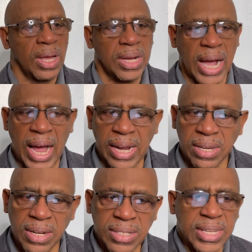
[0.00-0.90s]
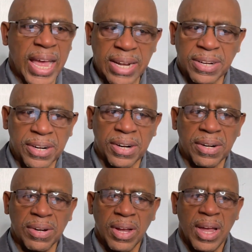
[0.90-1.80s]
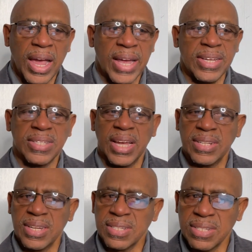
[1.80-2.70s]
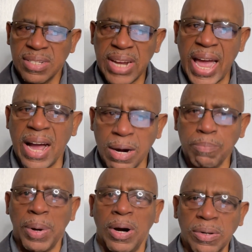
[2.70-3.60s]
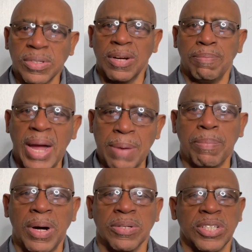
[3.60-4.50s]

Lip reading: God looked at her. And he said, this is now bone of my bone.